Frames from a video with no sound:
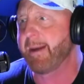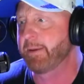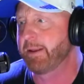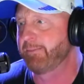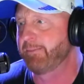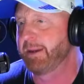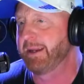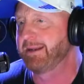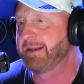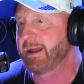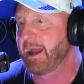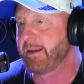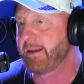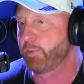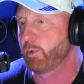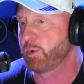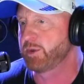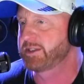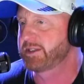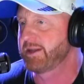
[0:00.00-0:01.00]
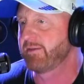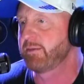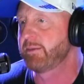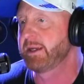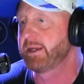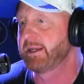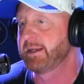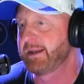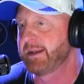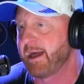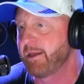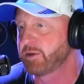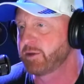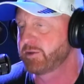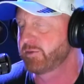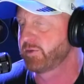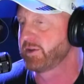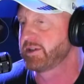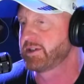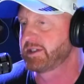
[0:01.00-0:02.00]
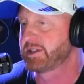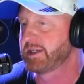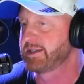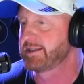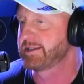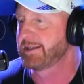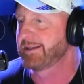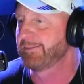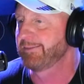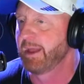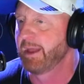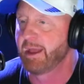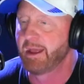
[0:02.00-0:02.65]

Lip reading: hit being $9.7 million for this season.